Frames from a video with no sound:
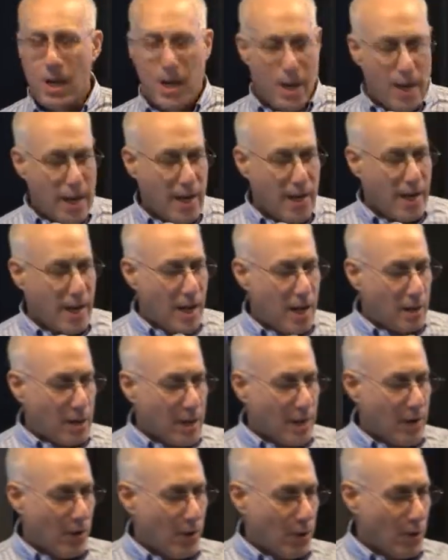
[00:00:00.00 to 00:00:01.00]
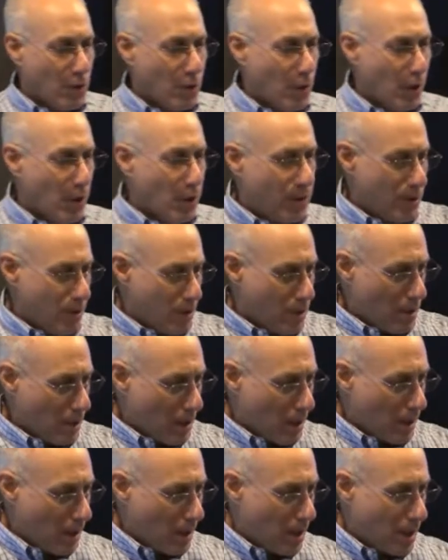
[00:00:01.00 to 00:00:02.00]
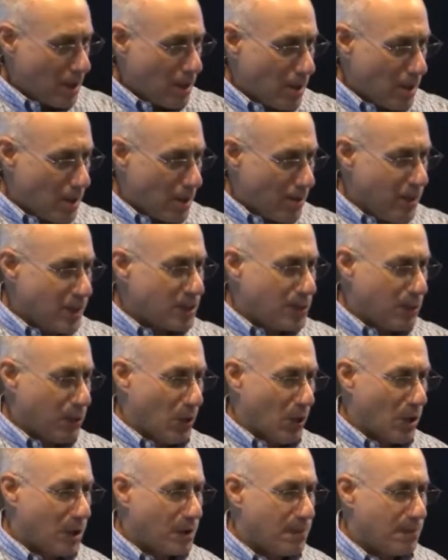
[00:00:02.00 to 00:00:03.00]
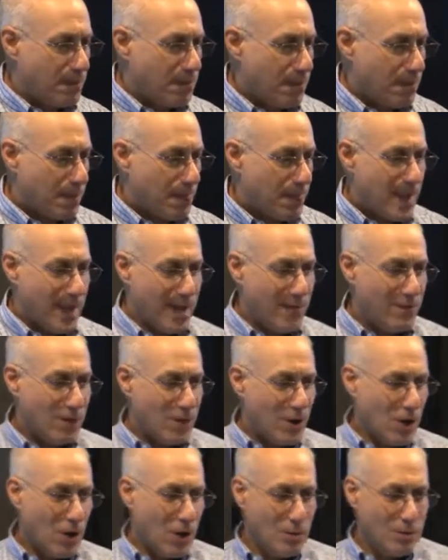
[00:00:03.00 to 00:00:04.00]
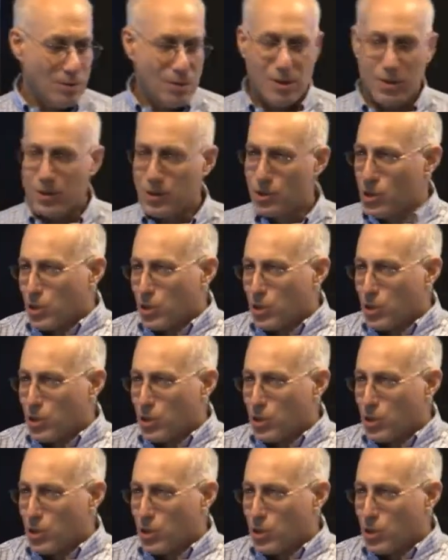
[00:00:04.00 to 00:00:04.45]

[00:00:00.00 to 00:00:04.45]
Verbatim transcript: Anna Ella Carroll wrote uh, this book, even though she